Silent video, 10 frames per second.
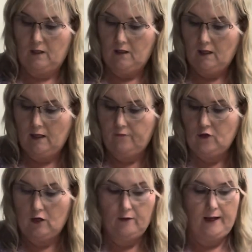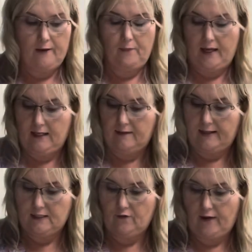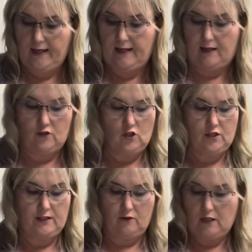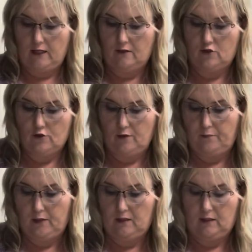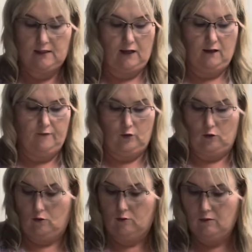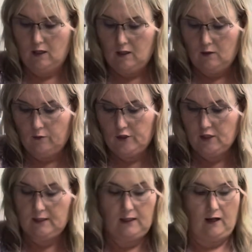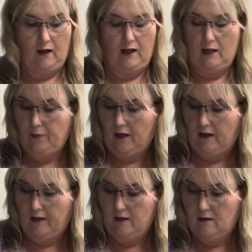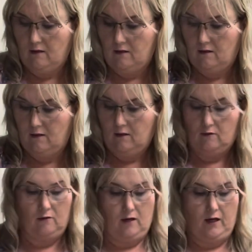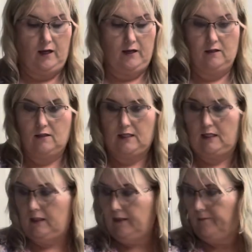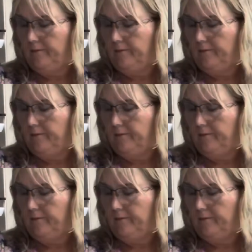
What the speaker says: And if you don't have bacon, that's fine. Just saute the shrimp in this olive oil. We just need a hot pot or a hot skillet.